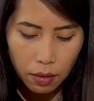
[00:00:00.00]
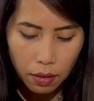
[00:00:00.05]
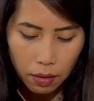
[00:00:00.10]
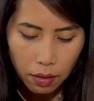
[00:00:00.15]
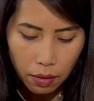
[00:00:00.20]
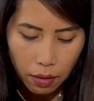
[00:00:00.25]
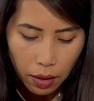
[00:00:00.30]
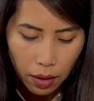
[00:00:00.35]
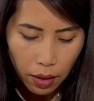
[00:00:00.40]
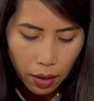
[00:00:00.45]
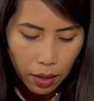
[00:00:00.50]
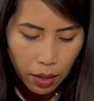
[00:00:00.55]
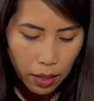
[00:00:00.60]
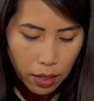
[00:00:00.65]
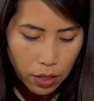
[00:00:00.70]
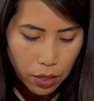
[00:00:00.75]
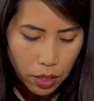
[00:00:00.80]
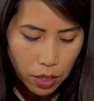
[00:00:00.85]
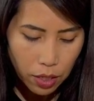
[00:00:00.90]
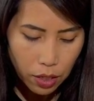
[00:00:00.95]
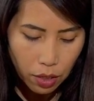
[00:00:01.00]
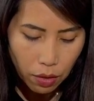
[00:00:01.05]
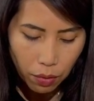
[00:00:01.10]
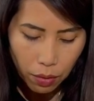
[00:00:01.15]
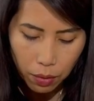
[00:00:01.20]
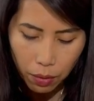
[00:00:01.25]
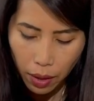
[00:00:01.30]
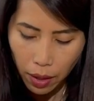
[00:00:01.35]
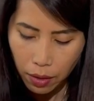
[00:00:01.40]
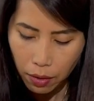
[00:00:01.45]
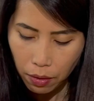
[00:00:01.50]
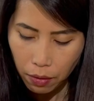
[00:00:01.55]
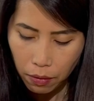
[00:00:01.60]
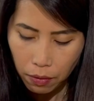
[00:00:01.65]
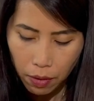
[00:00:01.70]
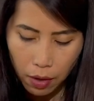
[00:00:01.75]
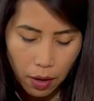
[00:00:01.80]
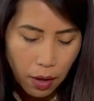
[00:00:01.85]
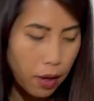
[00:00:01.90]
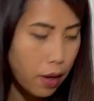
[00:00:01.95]
Okay, and just so I don't
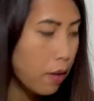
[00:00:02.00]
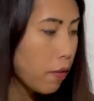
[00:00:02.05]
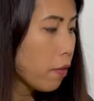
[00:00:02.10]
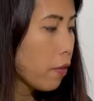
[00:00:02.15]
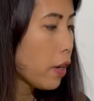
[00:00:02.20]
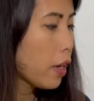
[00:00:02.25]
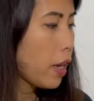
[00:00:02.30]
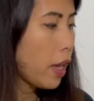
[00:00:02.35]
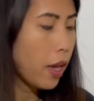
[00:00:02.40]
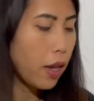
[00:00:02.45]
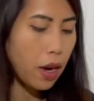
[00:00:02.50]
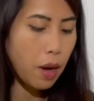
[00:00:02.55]
forget,